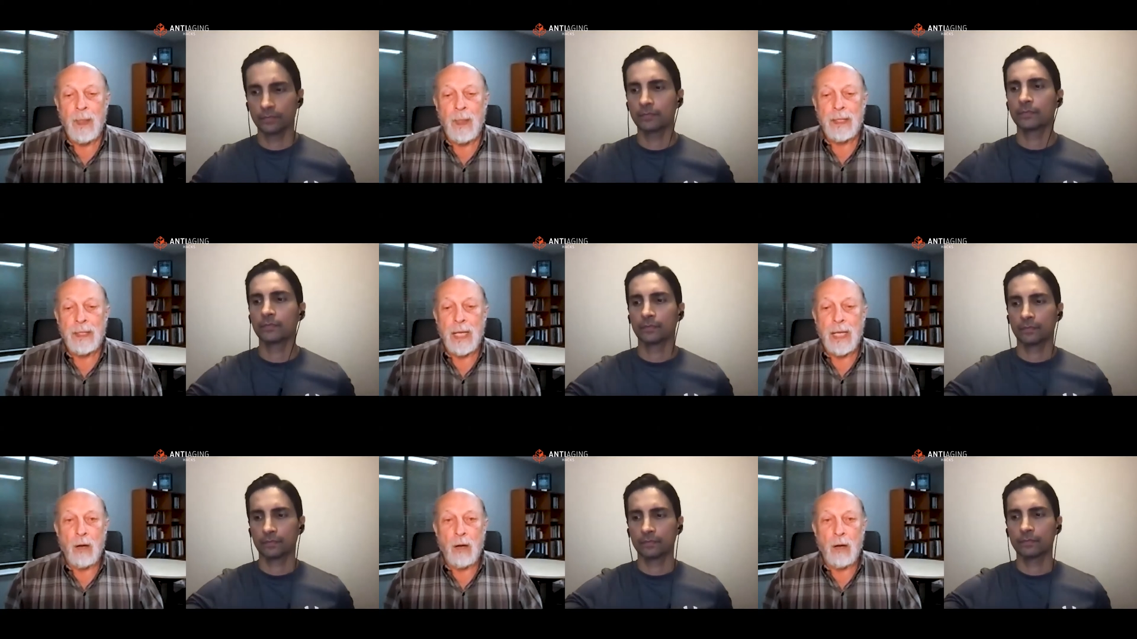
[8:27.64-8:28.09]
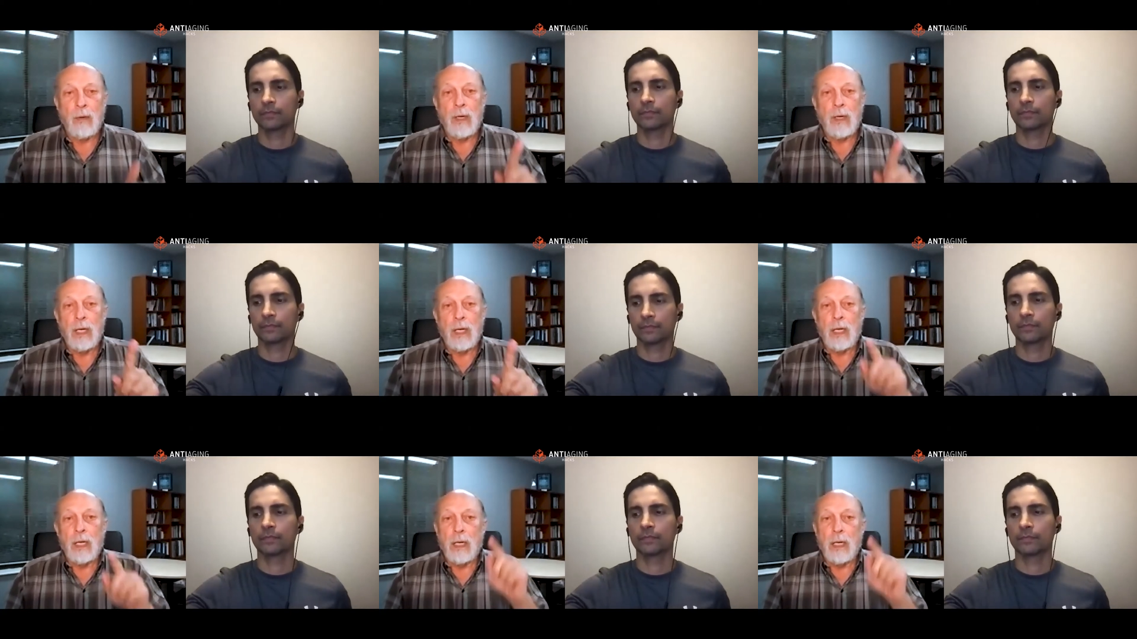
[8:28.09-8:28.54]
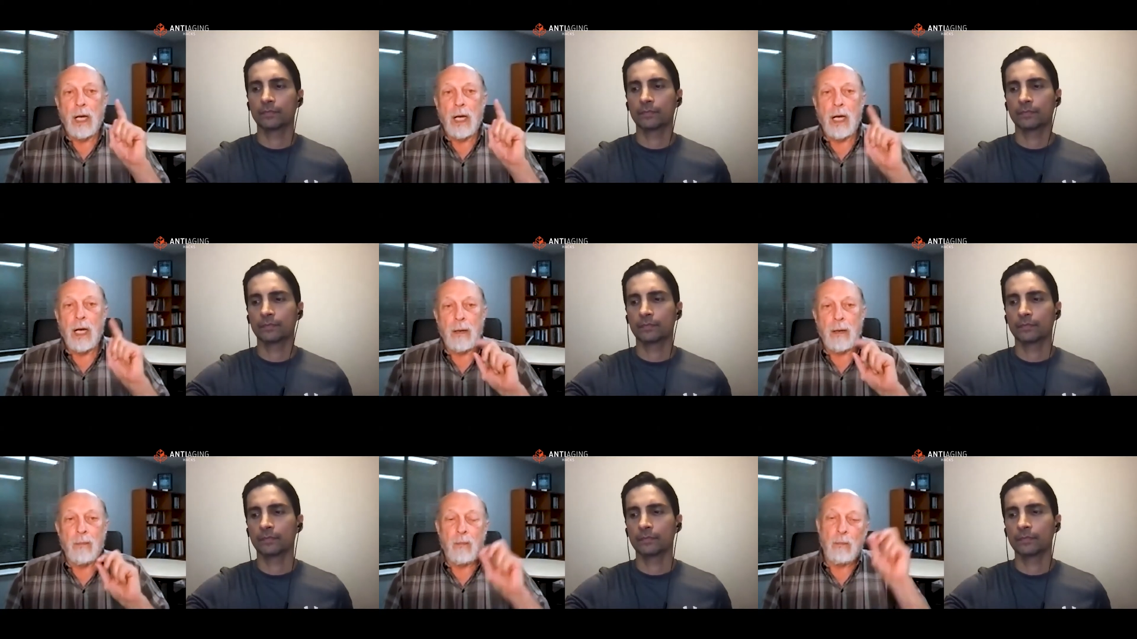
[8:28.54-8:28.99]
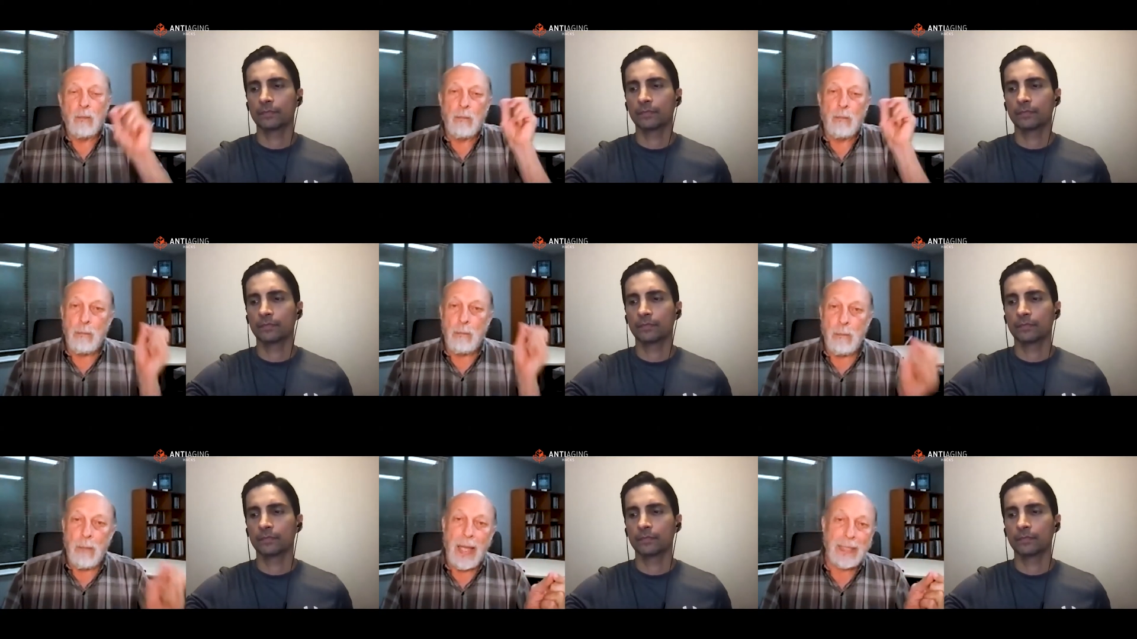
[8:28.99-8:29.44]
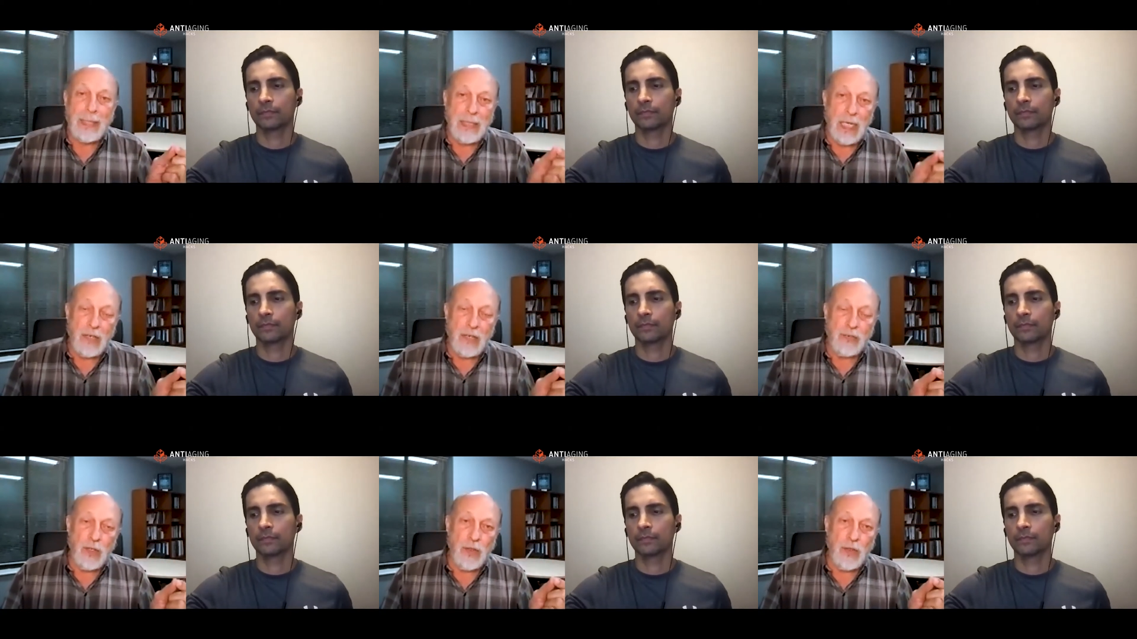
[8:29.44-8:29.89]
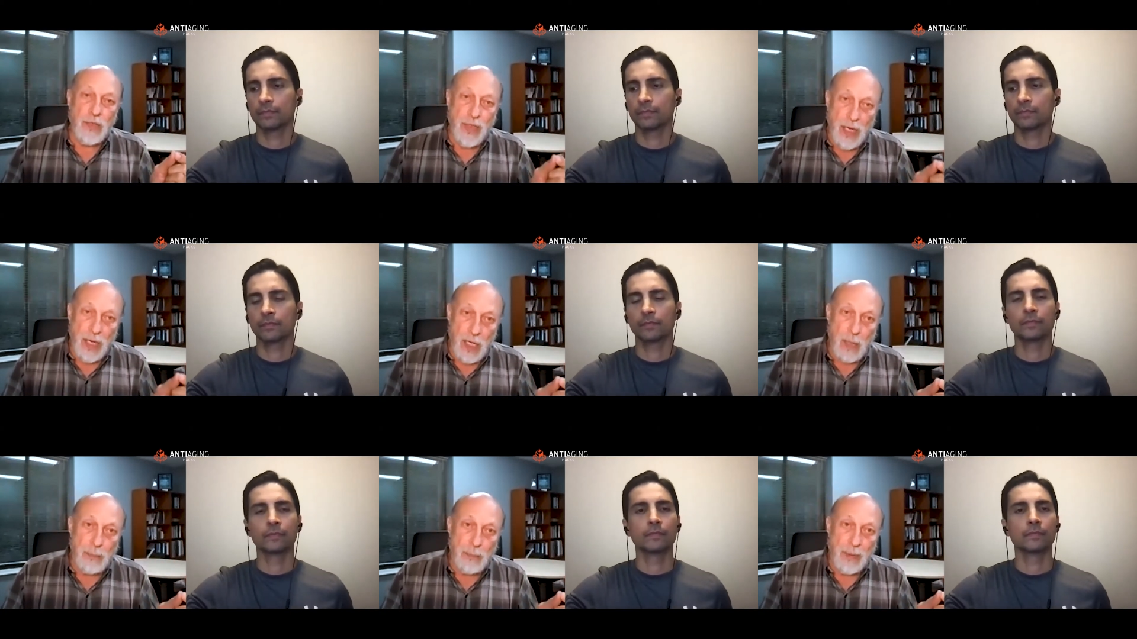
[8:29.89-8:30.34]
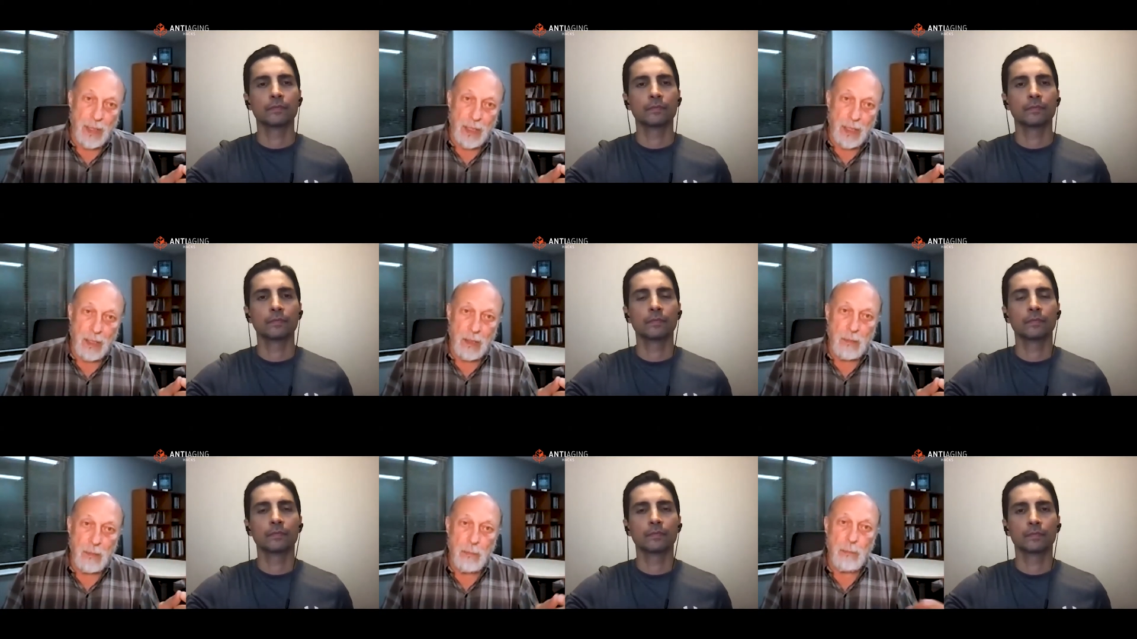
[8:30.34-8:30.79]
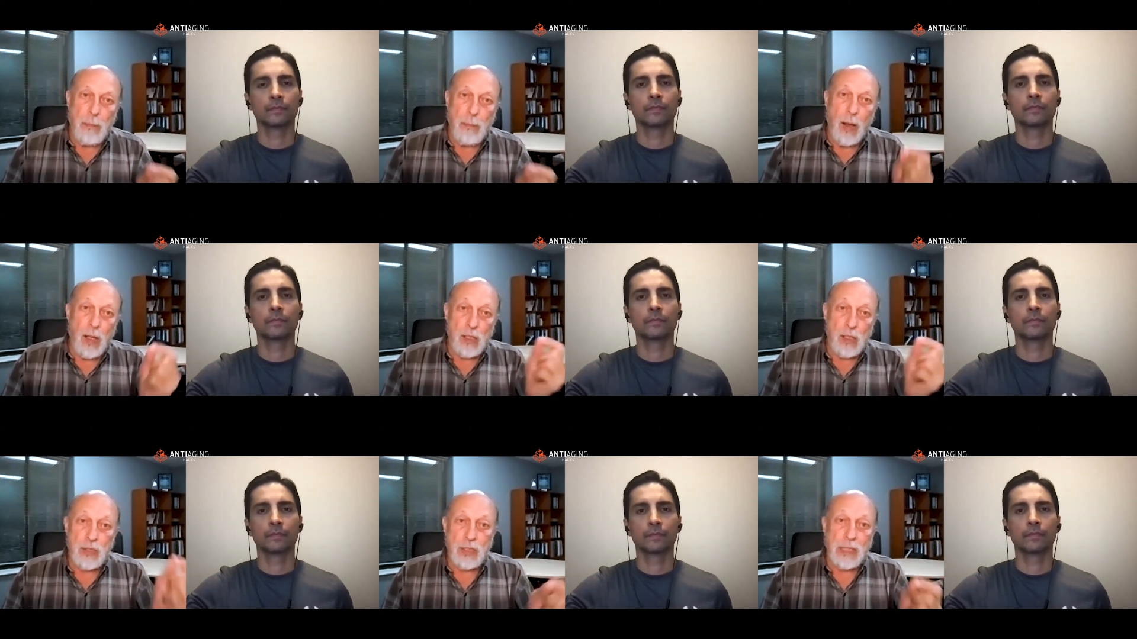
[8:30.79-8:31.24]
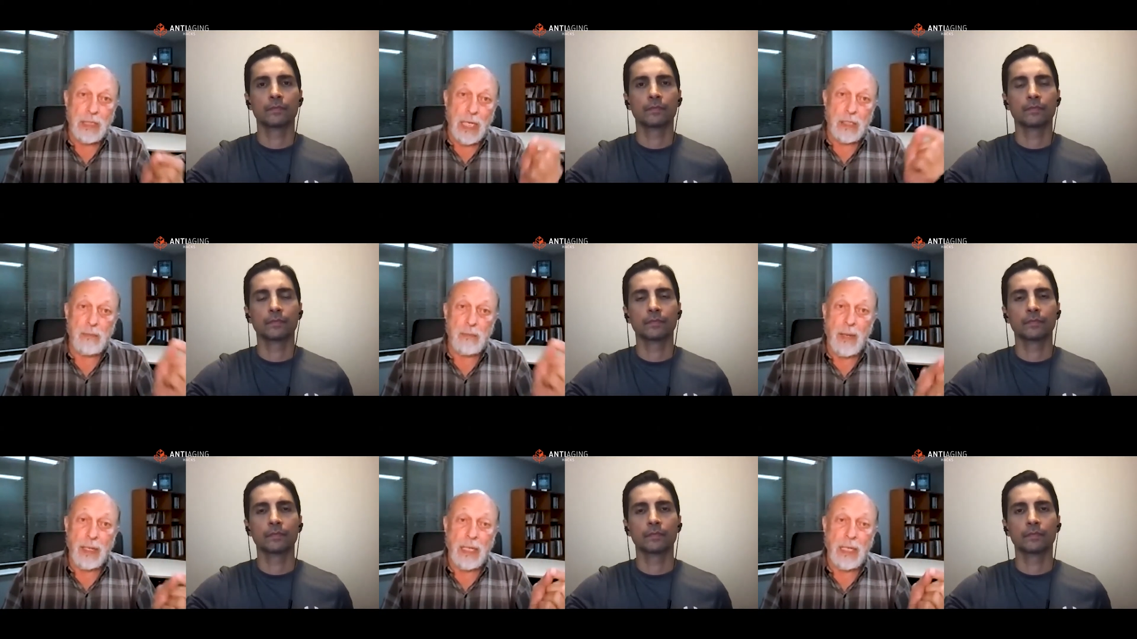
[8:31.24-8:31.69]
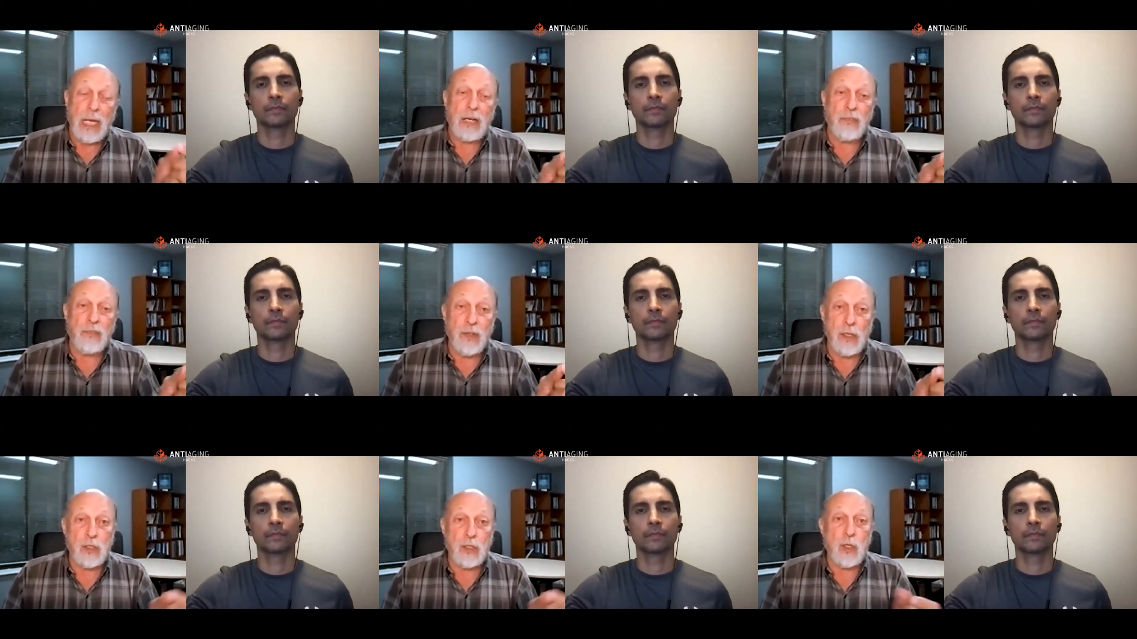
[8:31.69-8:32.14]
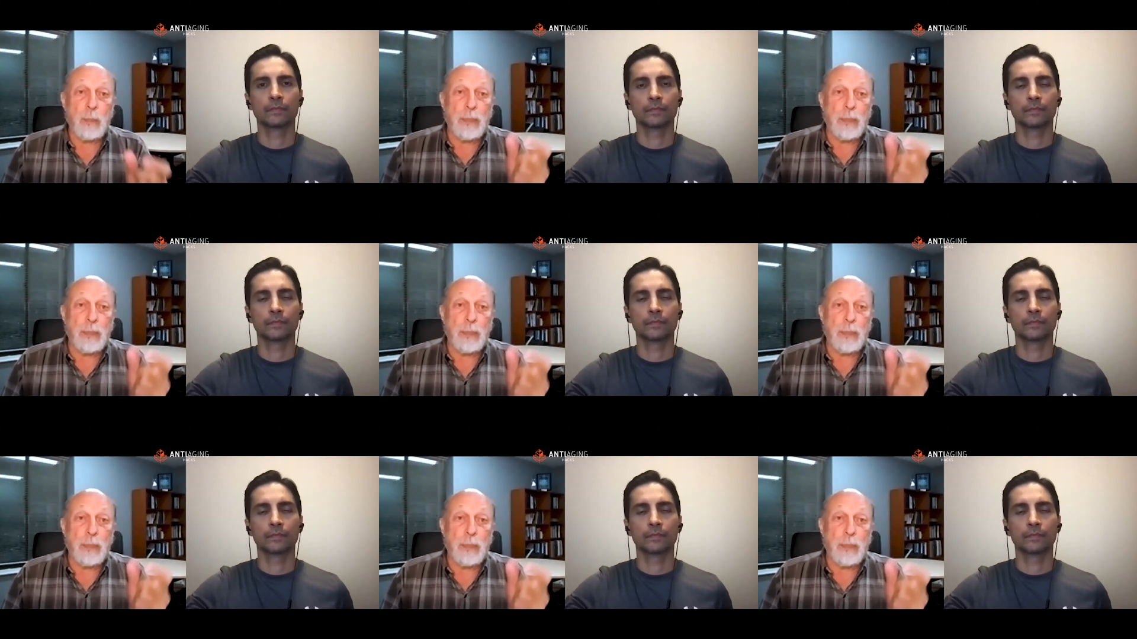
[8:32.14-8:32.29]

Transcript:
Speaker 1: Now, magnetic field therapy, pulsed electromagnetic fields, or